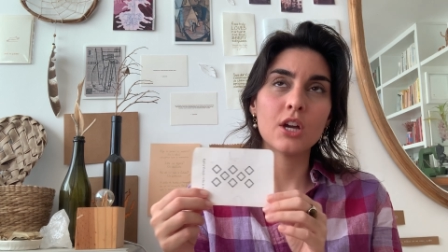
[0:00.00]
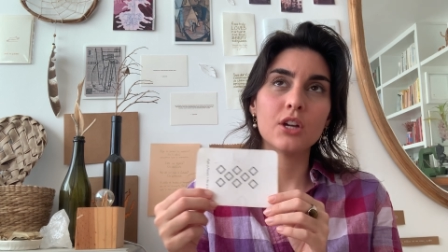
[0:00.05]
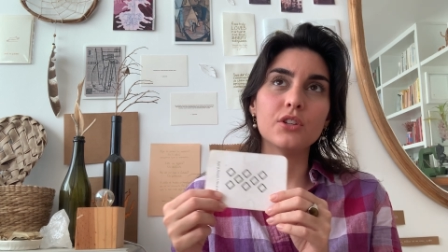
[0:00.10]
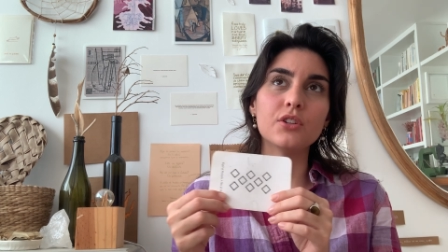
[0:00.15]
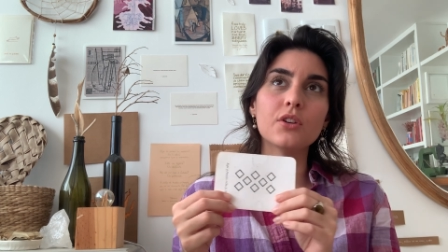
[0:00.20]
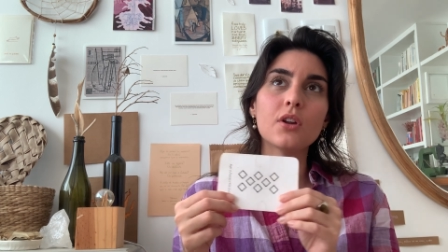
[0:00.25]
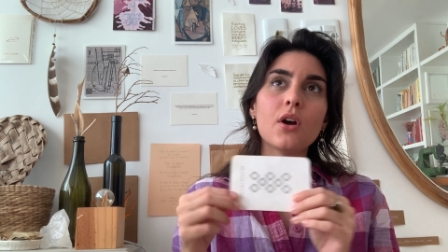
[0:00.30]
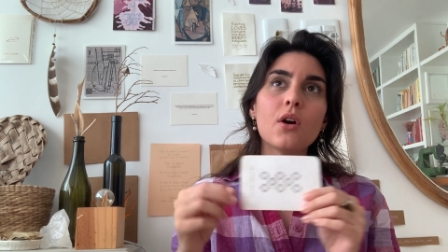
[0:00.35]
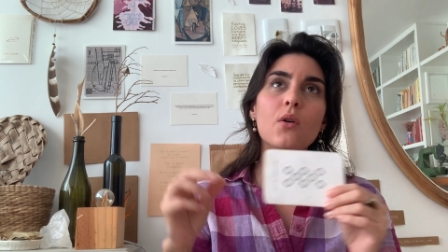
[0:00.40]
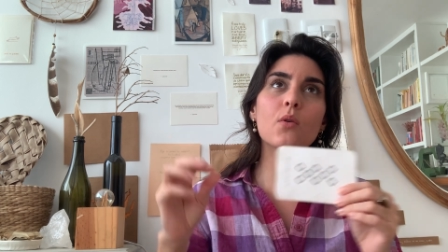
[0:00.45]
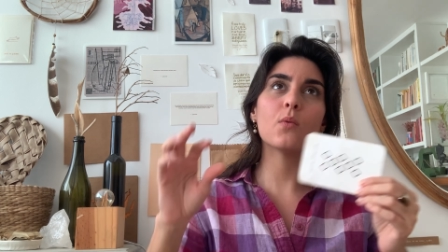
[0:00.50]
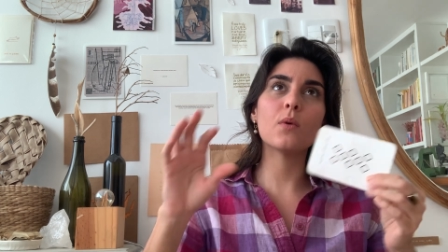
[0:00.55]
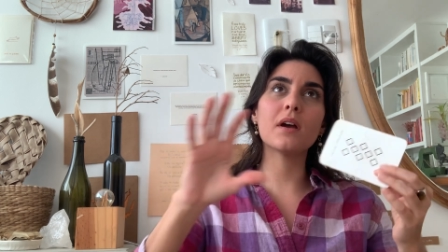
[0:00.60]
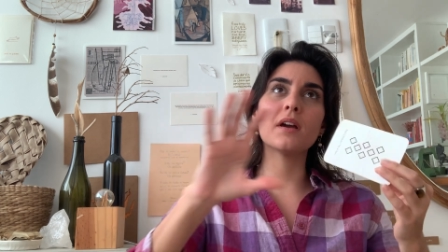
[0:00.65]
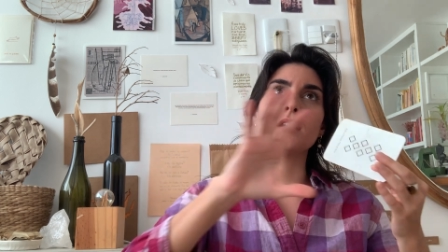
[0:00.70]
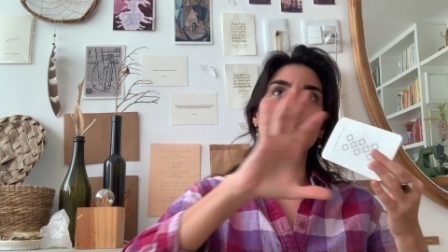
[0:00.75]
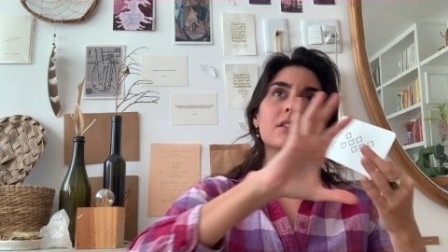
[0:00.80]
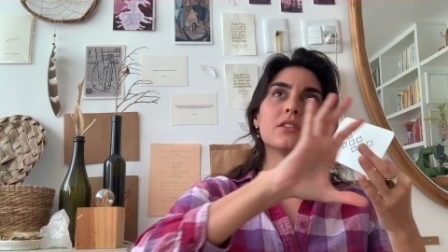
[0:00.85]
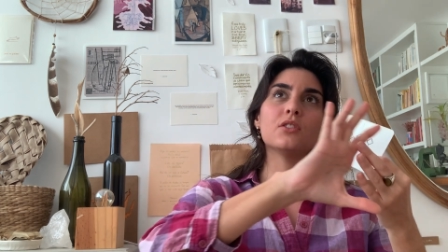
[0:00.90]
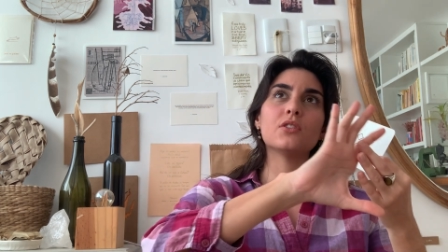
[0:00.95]

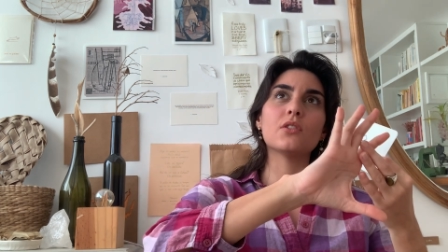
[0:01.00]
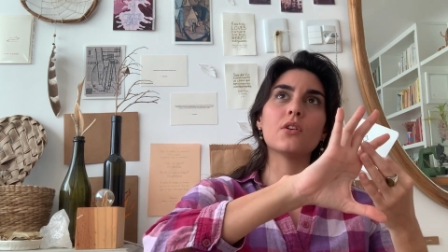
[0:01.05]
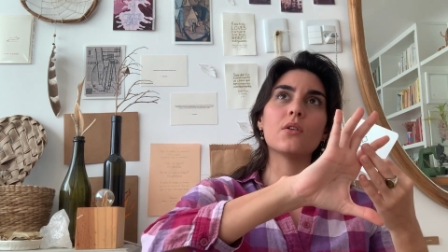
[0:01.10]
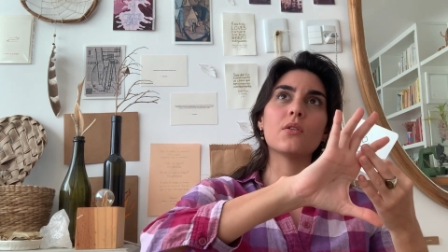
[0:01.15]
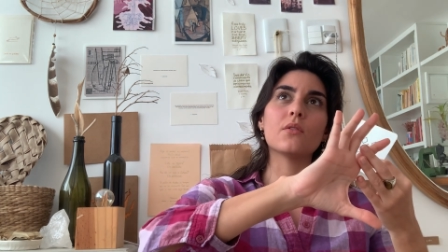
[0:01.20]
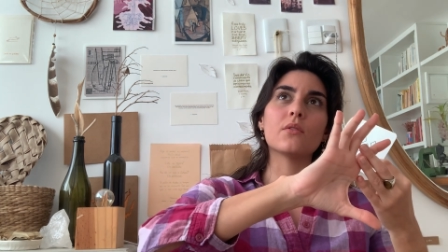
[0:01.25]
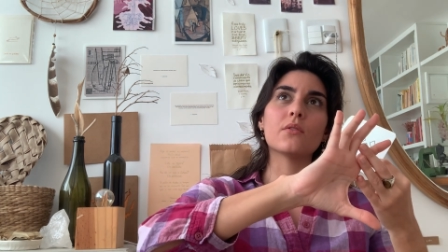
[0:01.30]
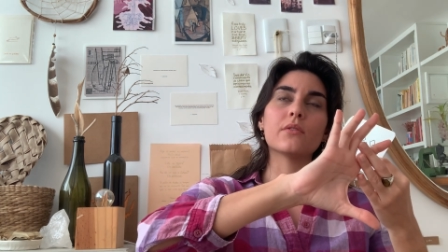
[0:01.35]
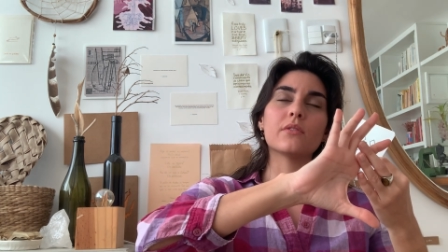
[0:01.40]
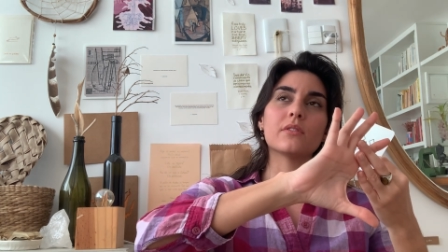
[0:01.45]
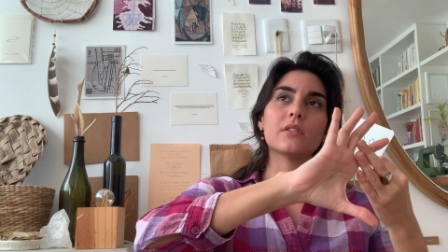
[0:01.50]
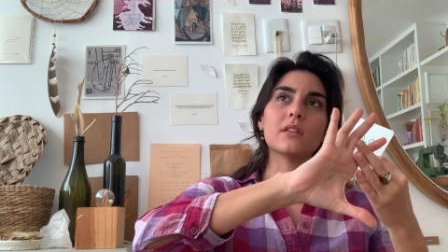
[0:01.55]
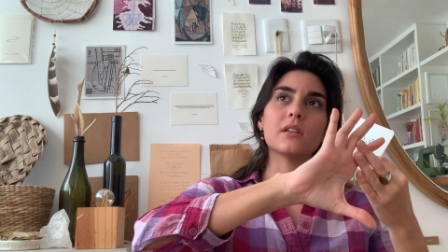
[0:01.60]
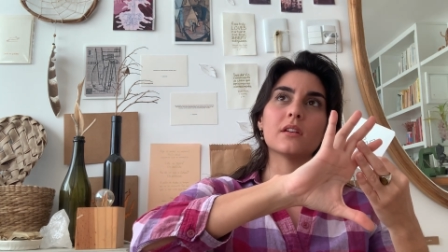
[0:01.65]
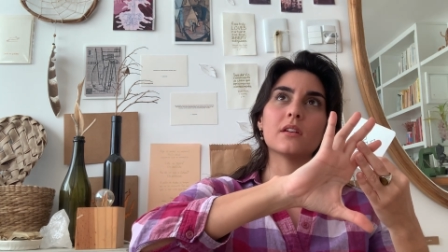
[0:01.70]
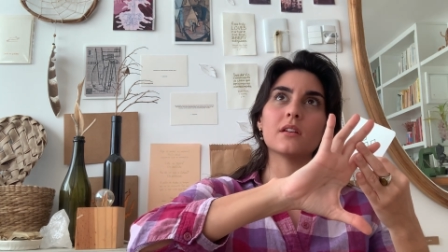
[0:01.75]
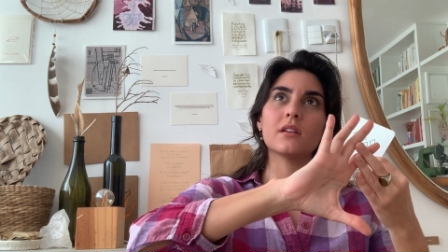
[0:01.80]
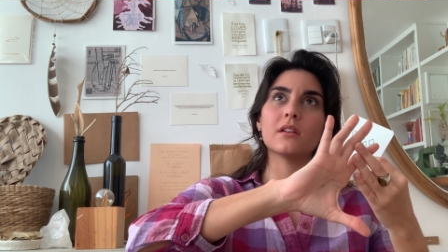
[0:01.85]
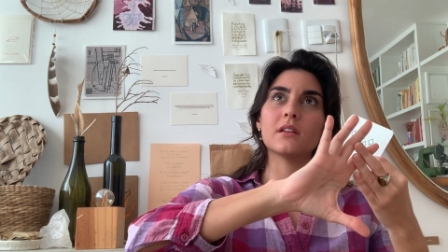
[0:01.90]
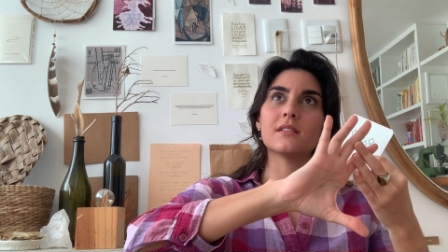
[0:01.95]
When
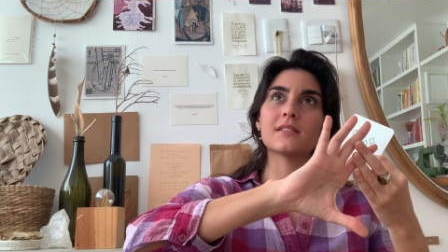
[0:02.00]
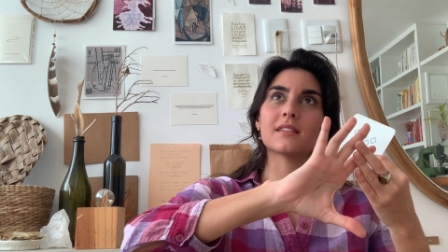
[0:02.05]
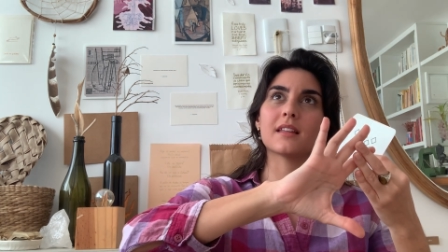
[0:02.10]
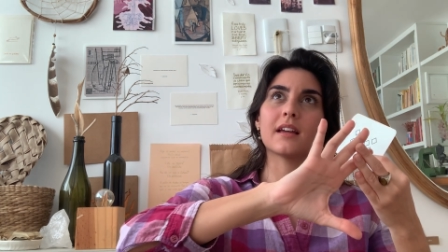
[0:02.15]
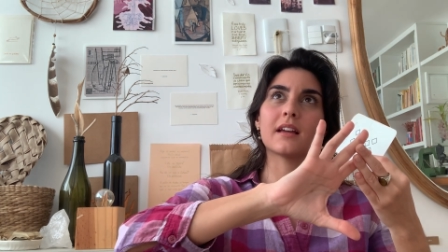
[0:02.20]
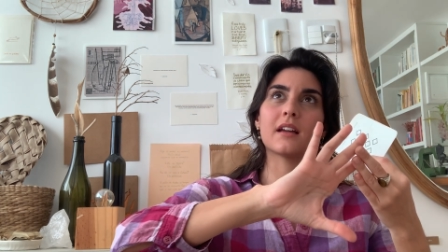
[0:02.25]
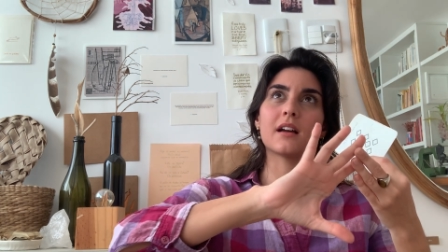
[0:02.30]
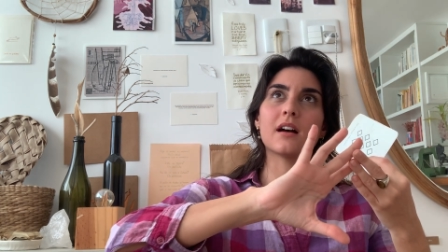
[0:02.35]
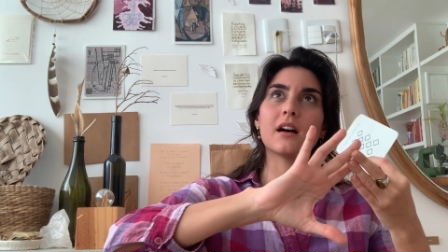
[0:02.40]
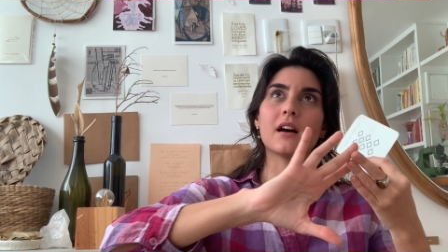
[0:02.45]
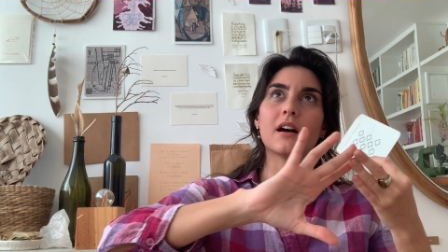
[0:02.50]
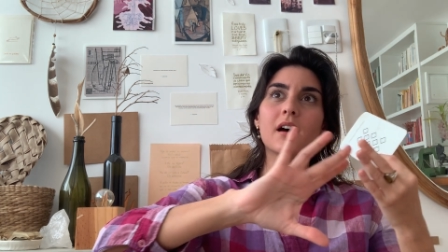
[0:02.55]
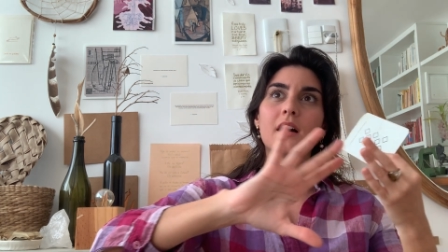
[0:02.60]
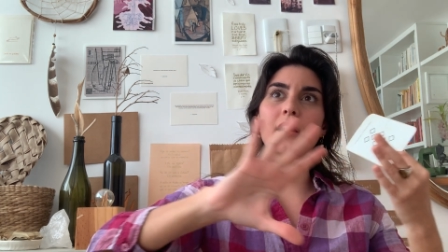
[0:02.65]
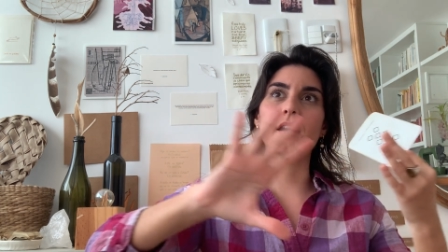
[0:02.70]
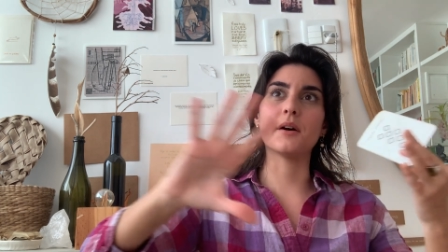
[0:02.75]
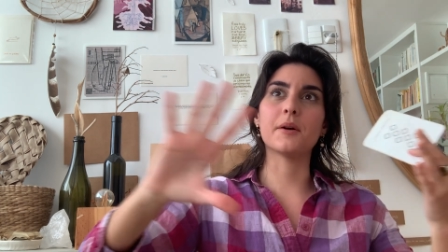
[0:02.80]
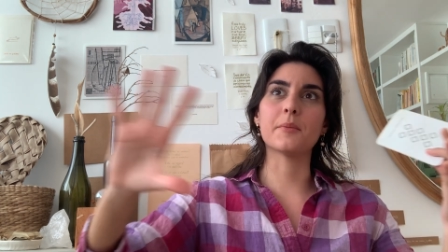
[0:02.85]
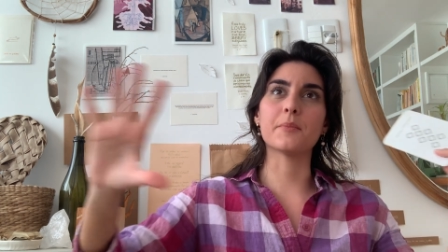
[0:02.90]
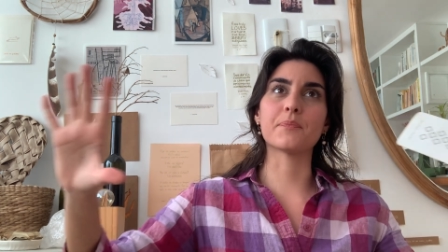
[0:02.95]
it's like
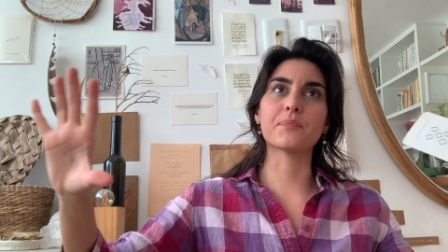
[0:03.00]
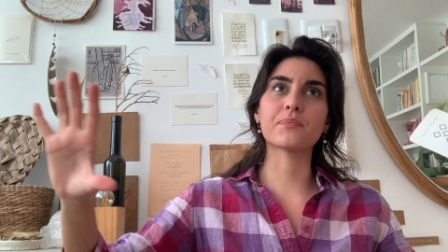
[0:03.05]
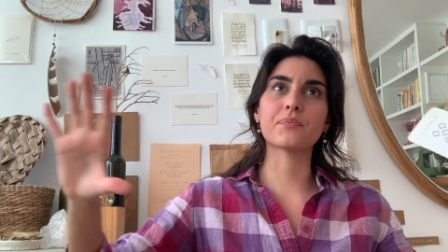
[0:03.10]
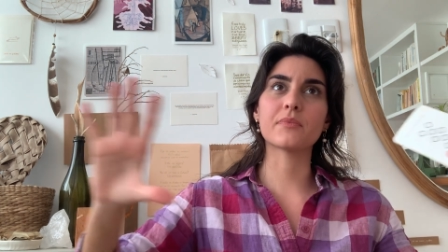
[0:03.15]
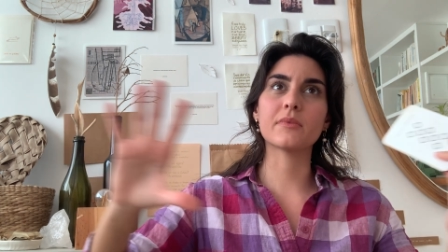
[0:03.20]
a